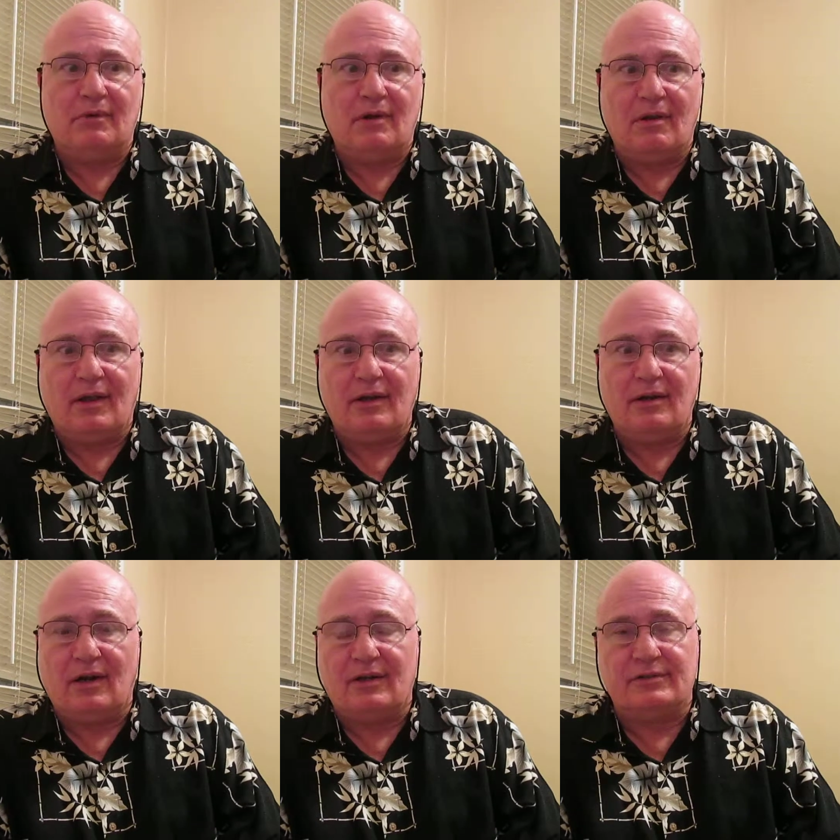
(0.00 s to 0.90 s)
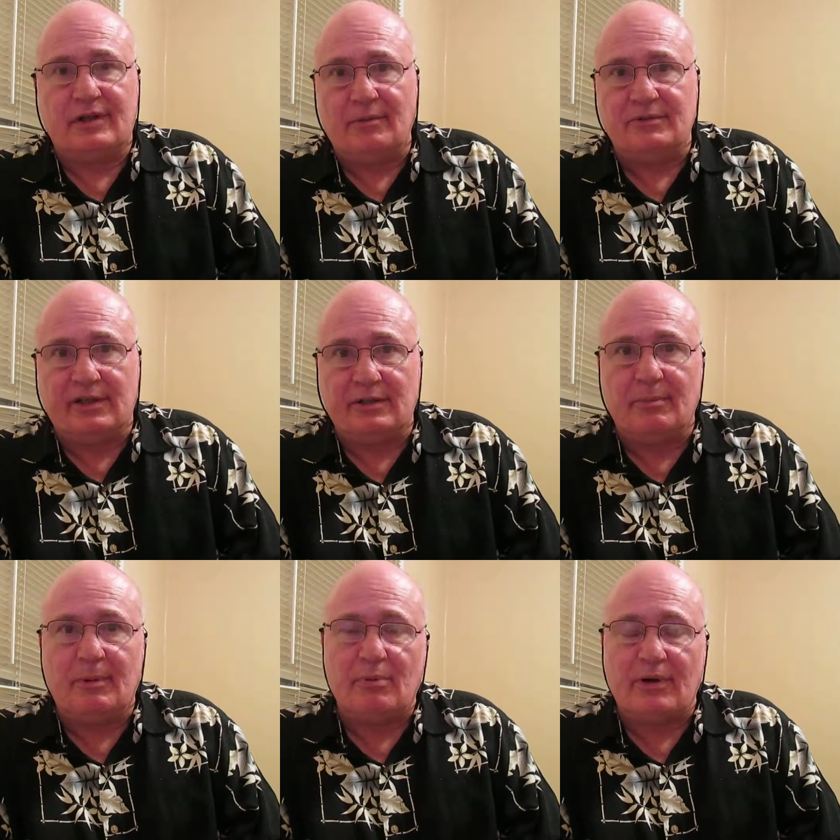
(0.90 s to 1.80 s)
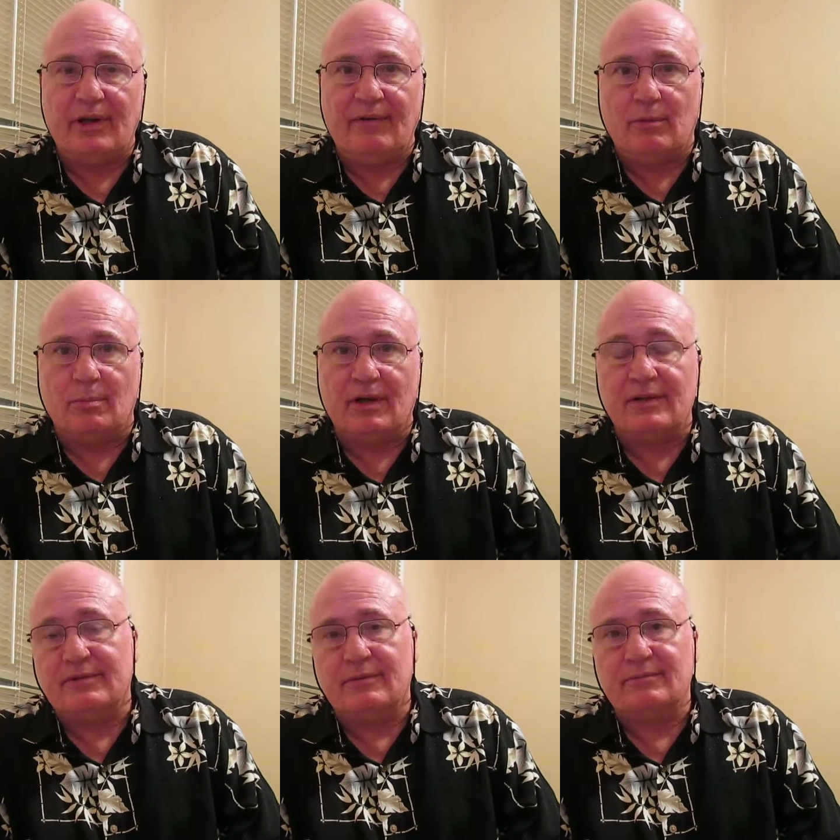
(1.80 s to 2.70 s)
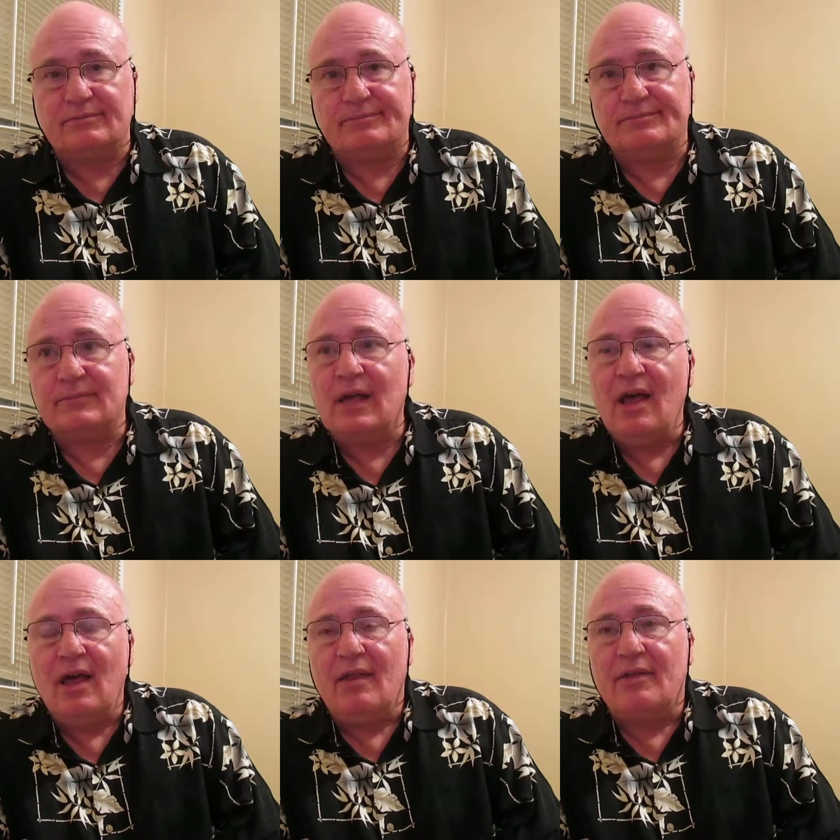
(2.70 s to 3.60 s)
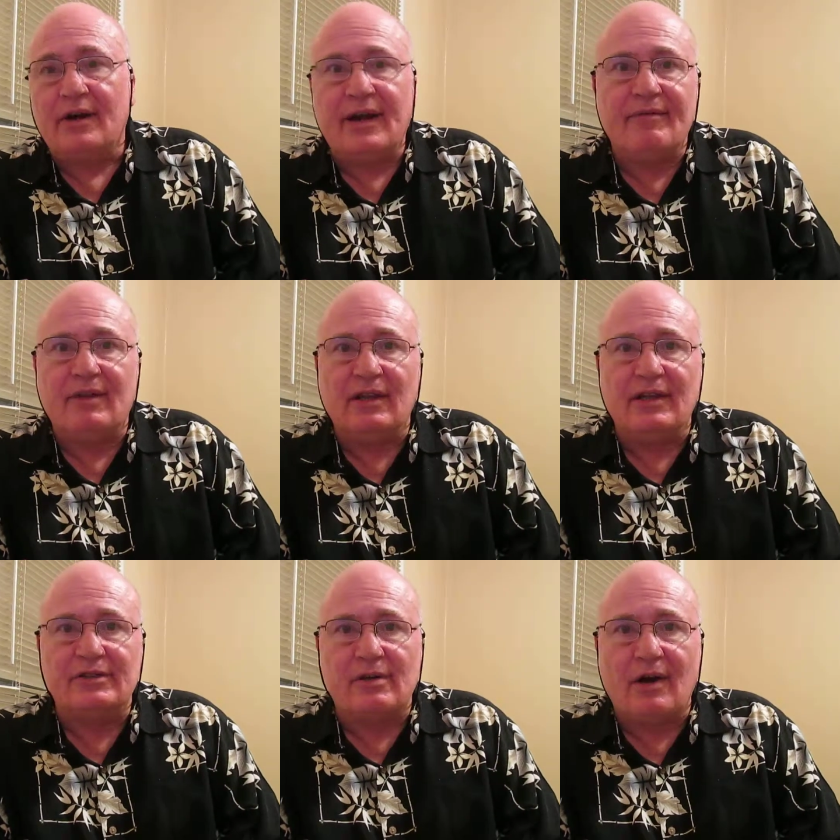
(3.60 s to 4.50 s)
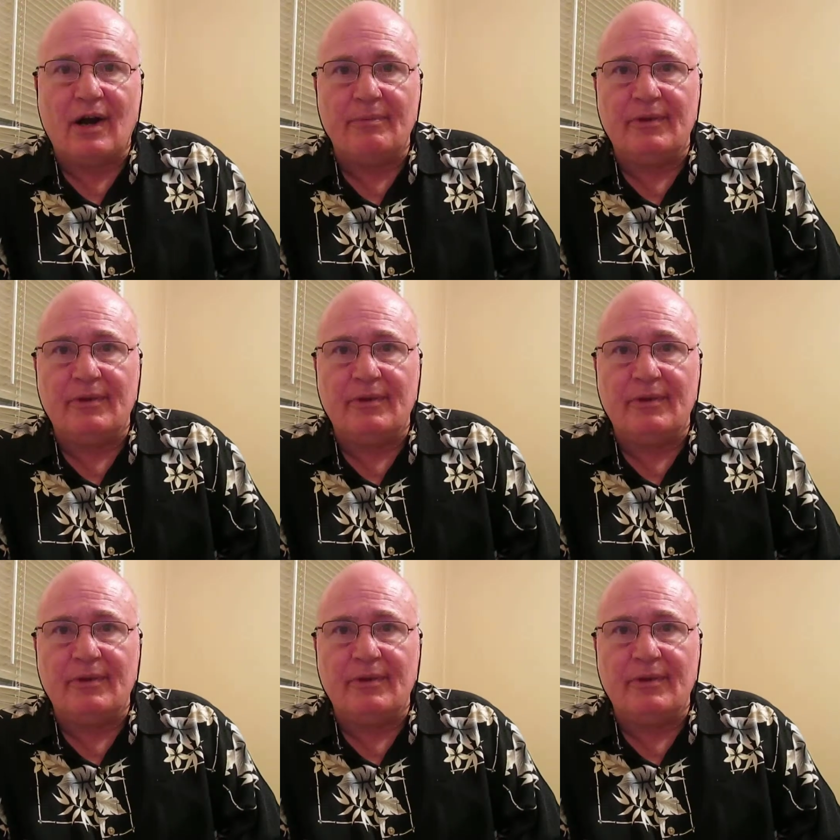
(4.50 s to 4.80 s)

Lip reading: you know, the United States seems to be pretty evil because they're having less crime